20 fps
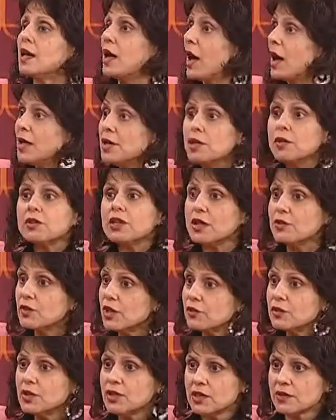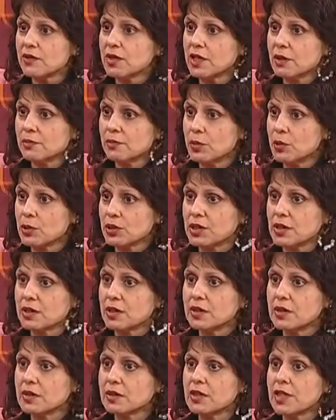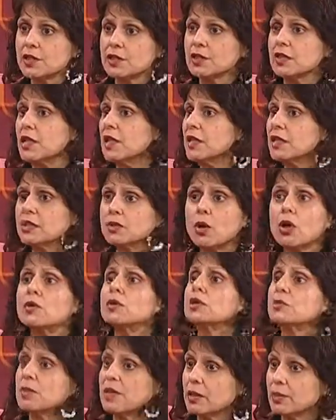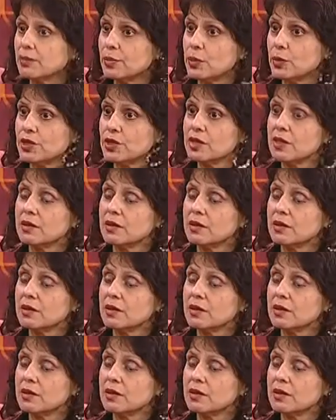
I know that revenue is very important at this age and time. It's always been important.